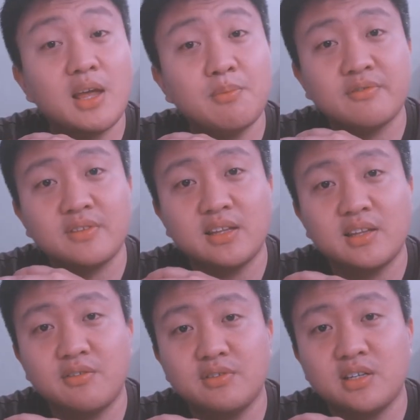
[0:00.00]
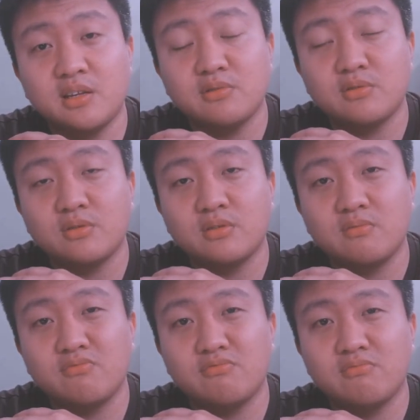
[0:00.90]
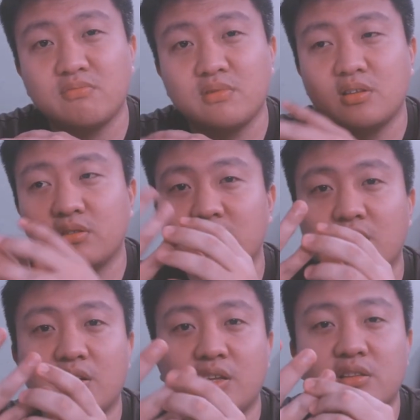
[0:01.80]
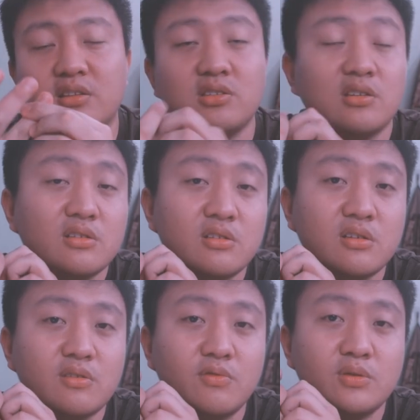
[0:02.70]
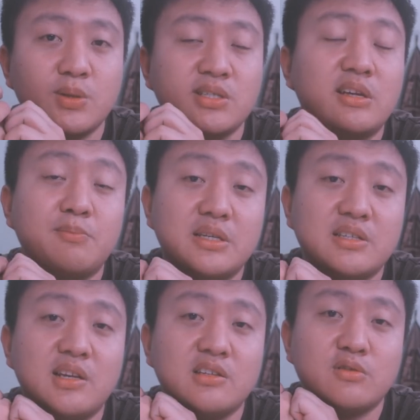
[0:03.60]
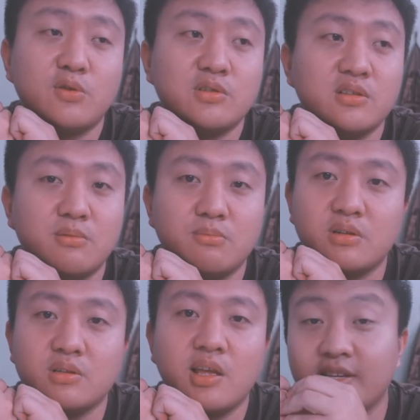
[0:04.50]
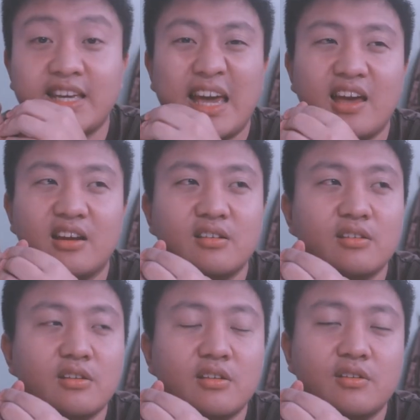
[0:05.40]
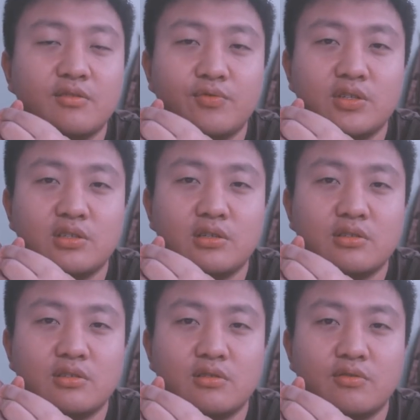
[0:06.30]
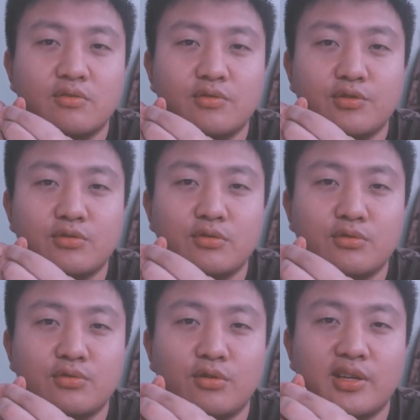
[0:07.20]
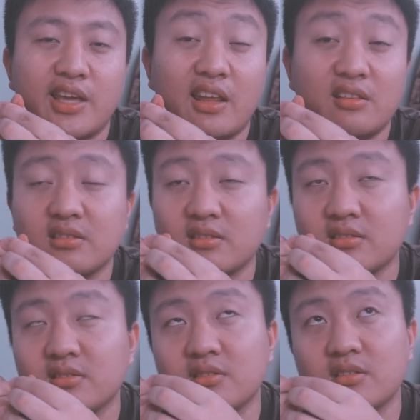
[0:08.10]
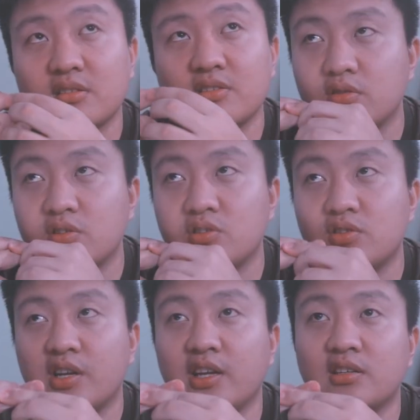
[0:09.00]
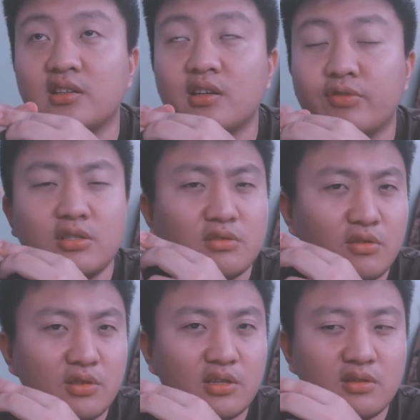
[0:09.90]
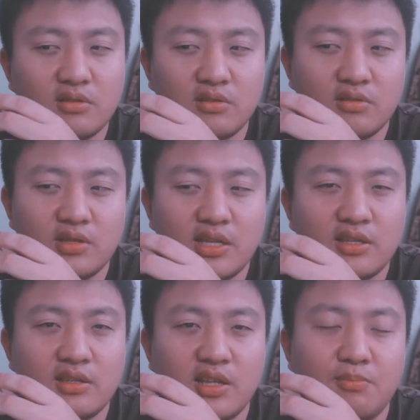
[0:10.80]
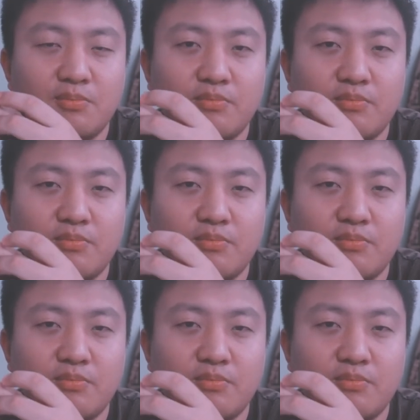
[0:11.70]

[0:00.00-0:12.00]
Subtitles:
type of data which can be stored. There are integers, which basically stores numbers. Char, which is used to store characters. String, which is not a data type,